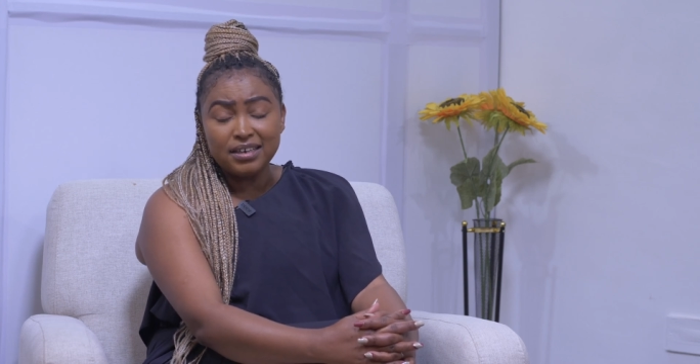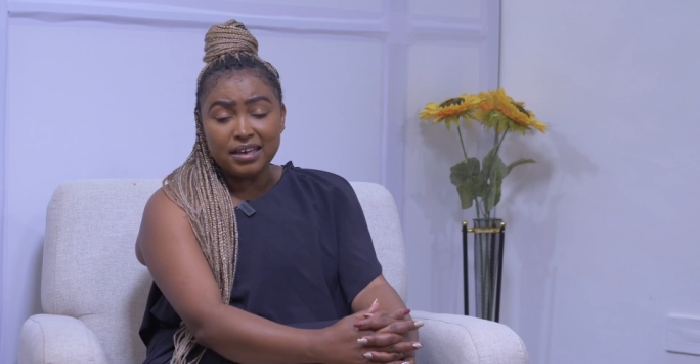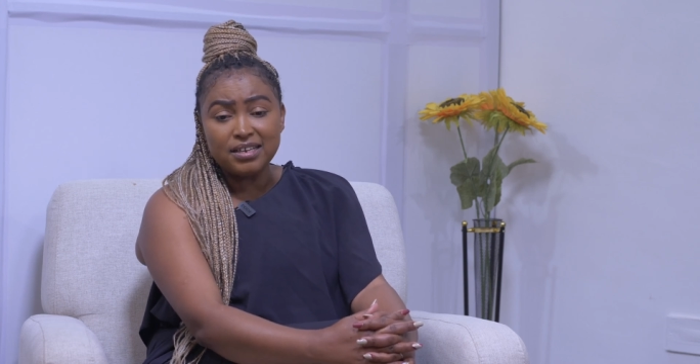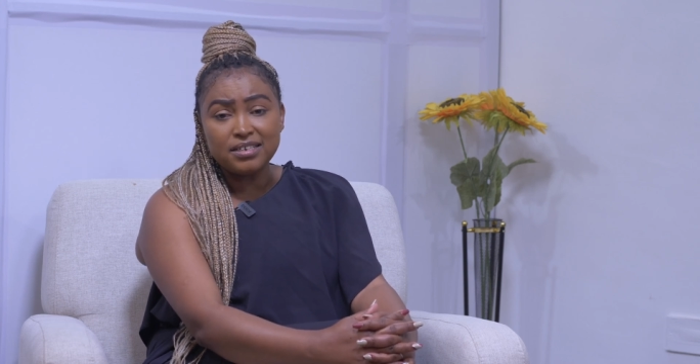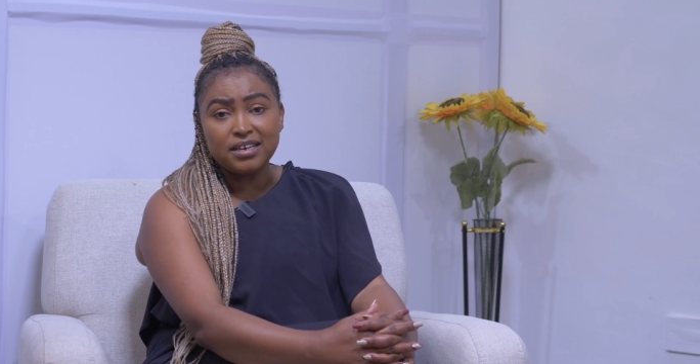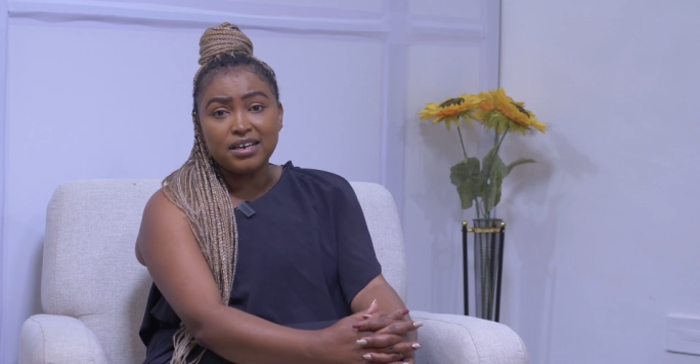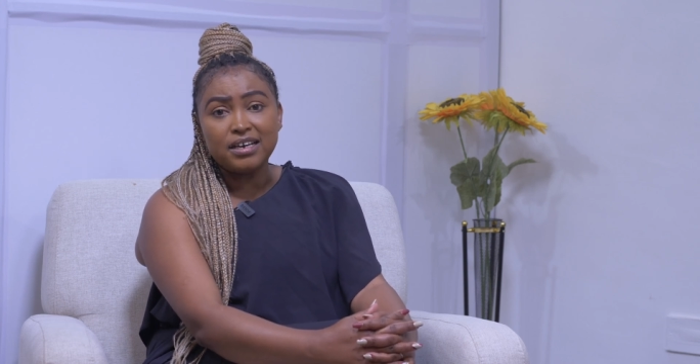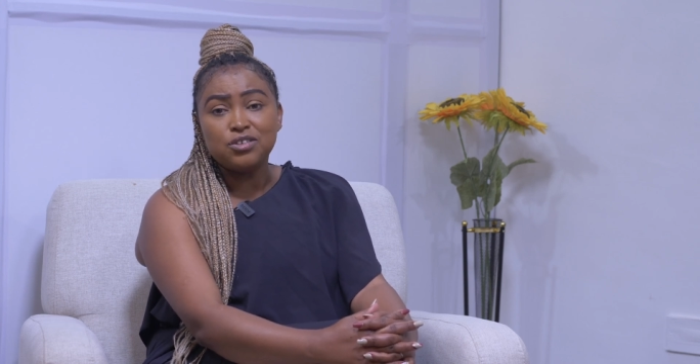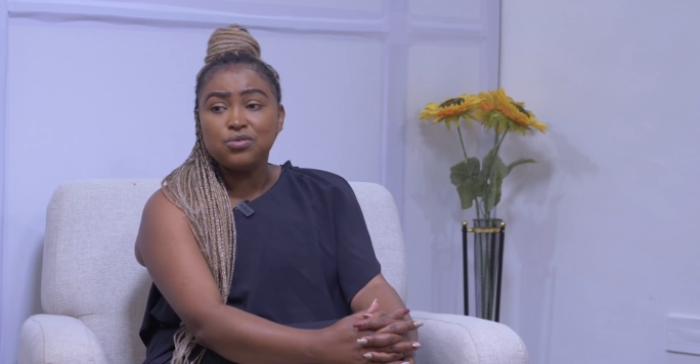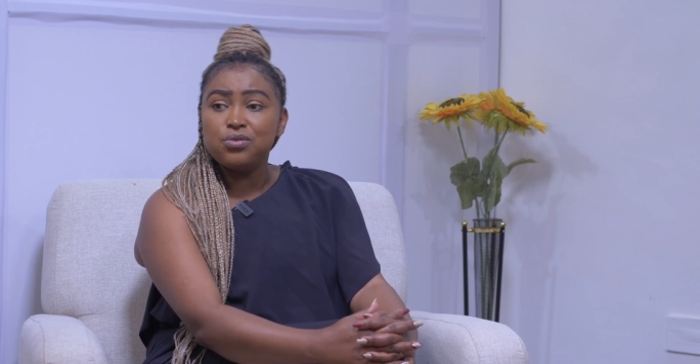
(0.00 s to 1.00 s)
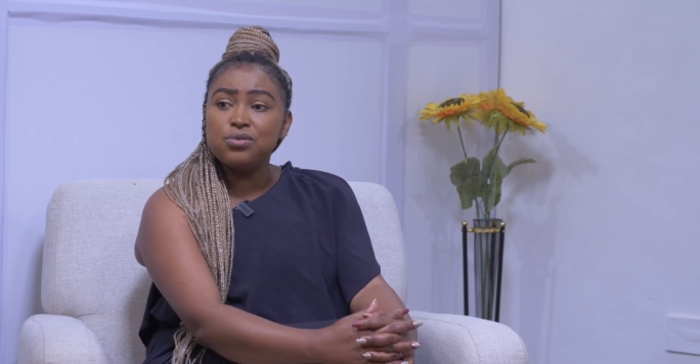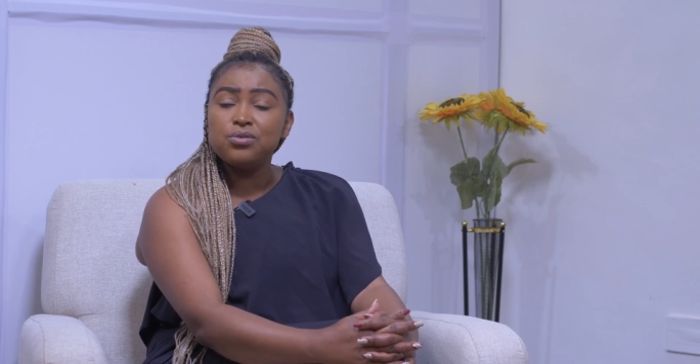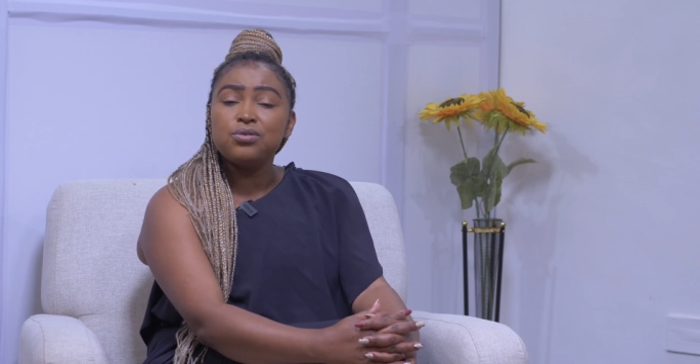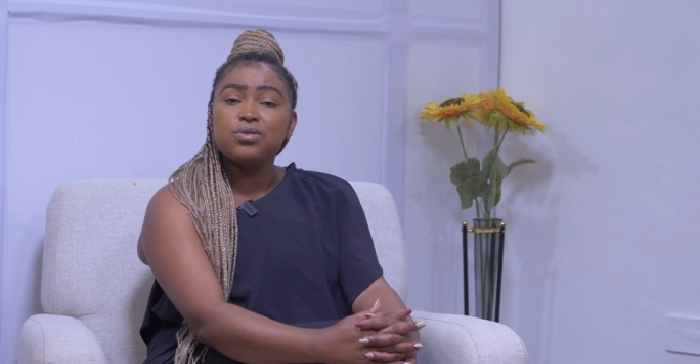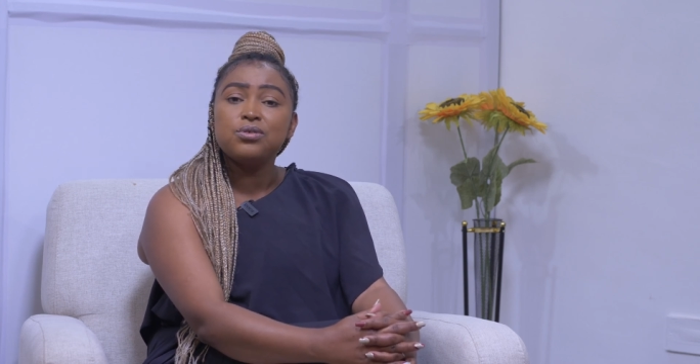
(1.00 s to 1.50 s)
and
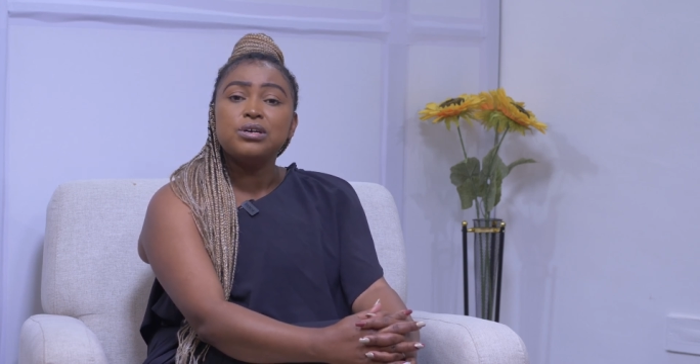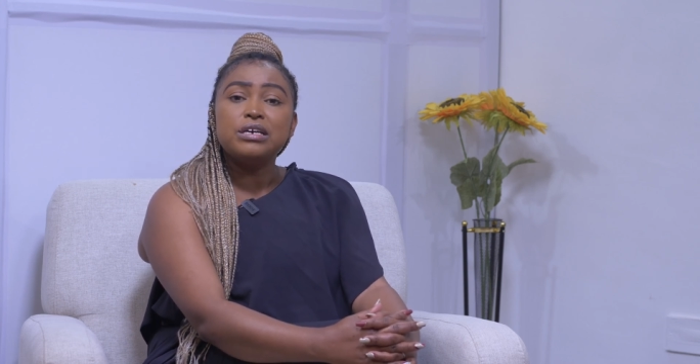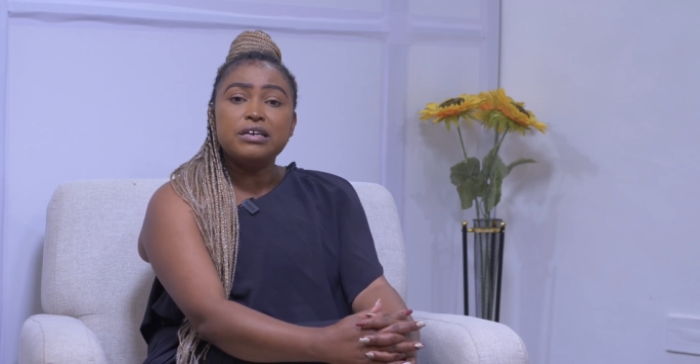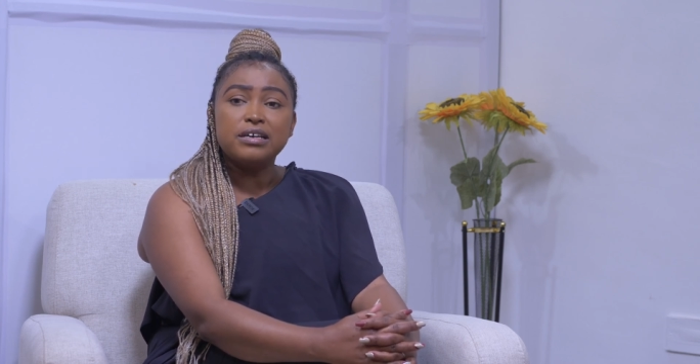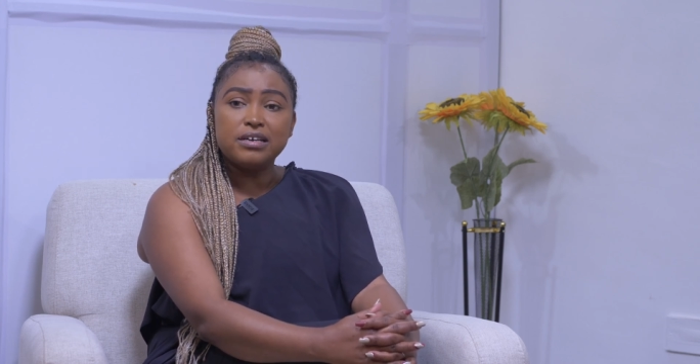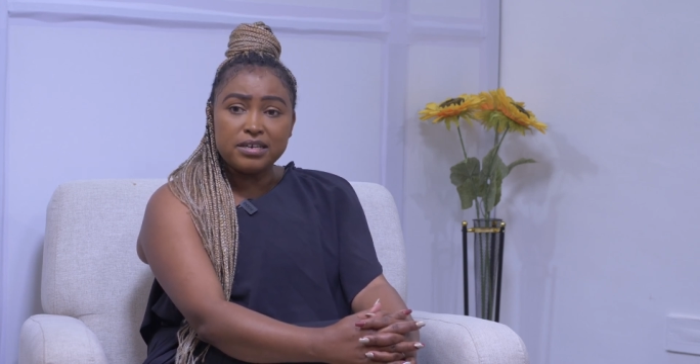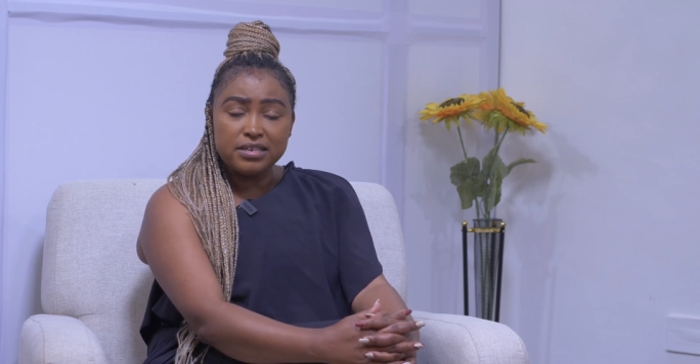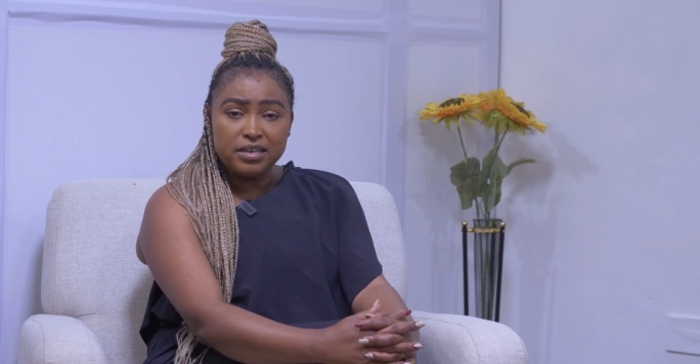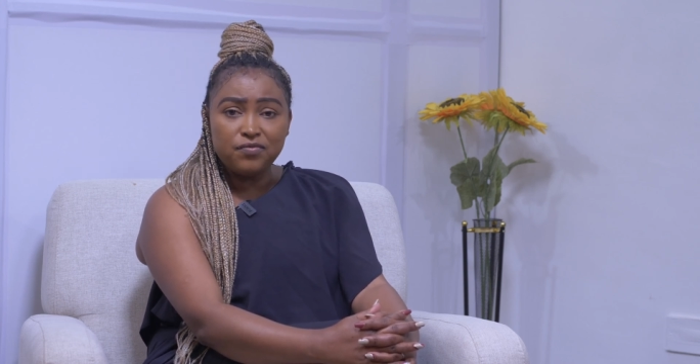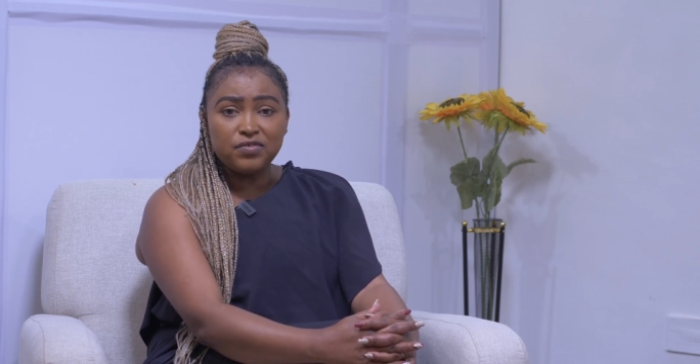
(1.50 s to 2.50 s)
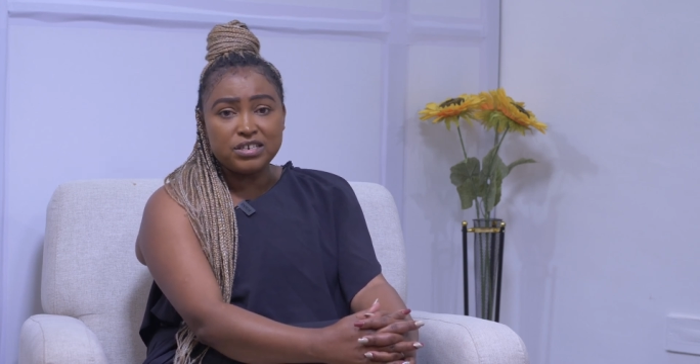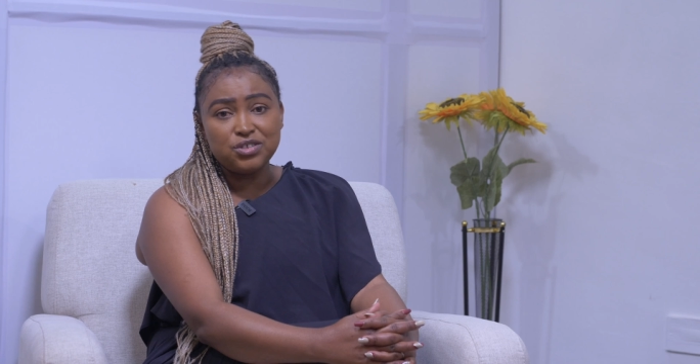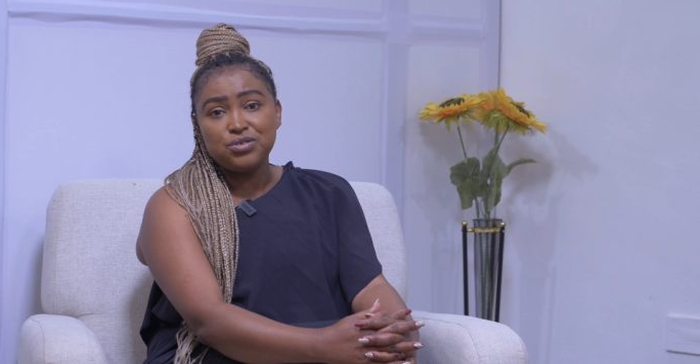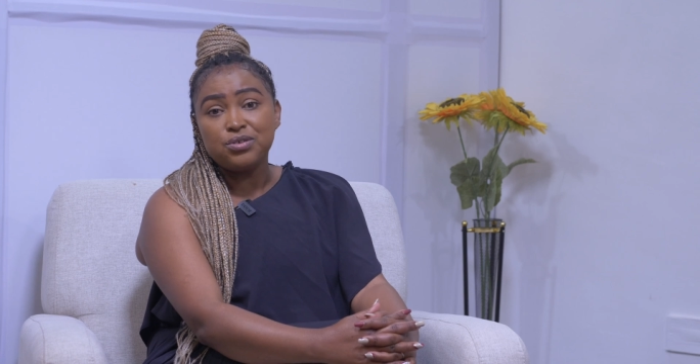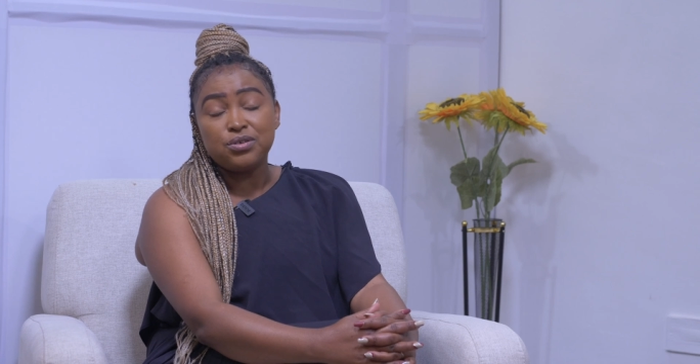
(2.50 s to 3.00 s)
do leave
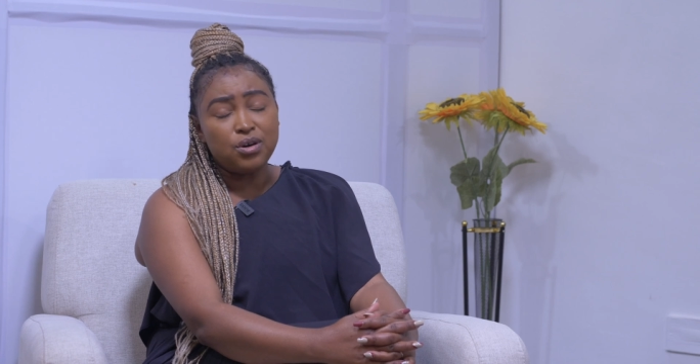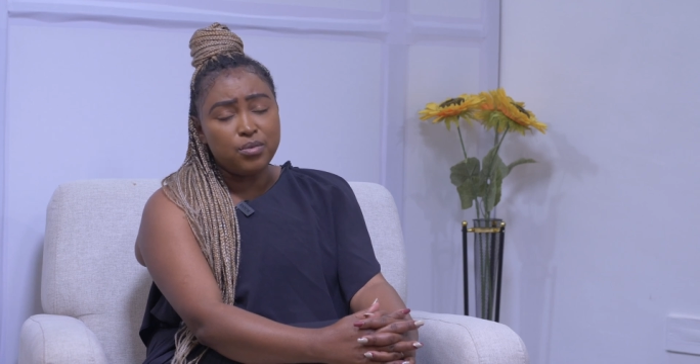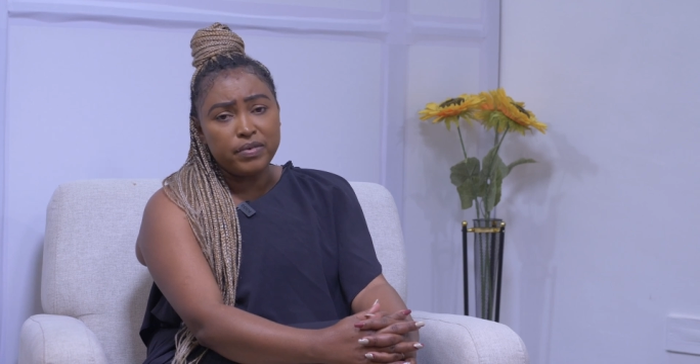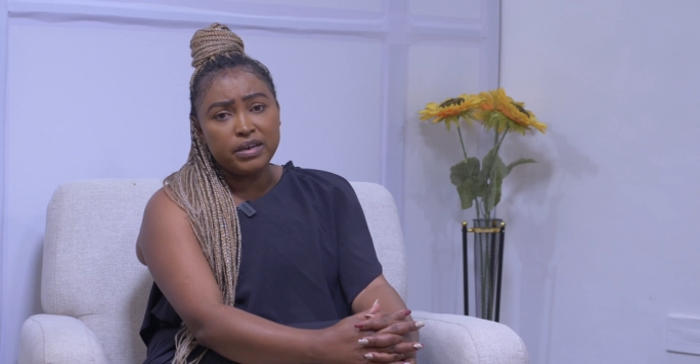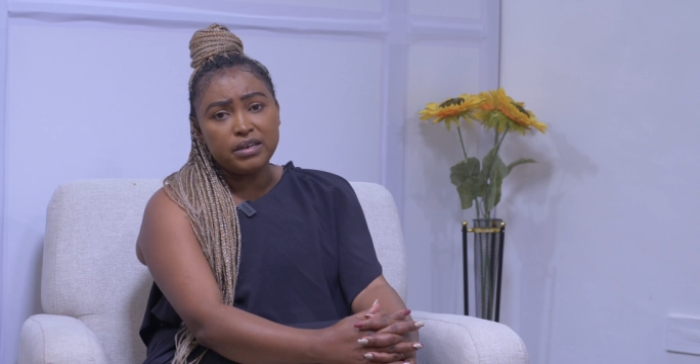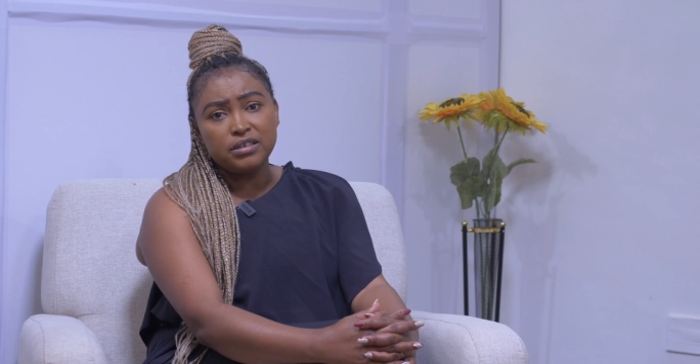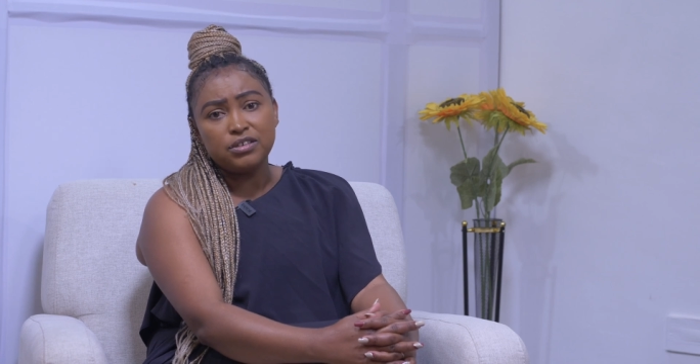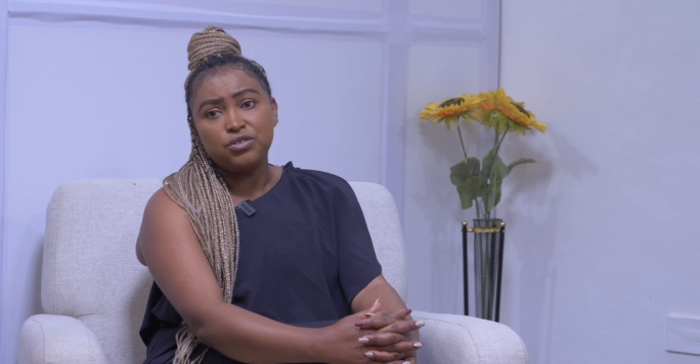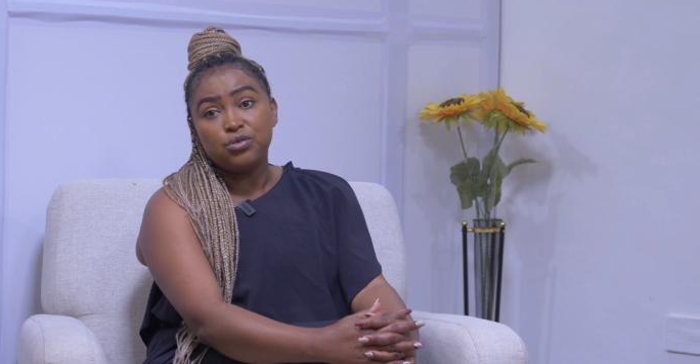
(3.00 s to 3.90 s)
us your comment,